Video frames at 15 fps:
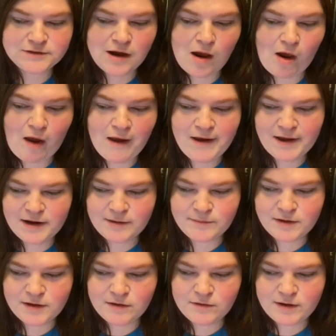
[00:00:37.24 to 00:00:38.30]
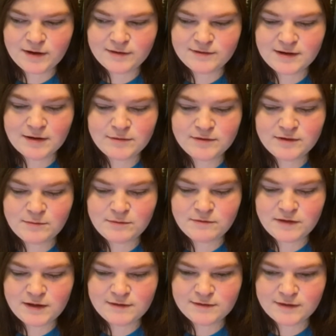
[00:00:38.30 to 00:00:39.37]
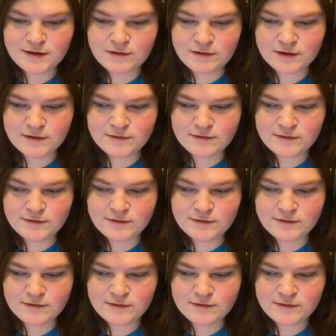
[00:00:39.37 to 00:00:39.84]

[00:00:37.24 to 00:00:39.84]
and I'm curious how some of these lyrics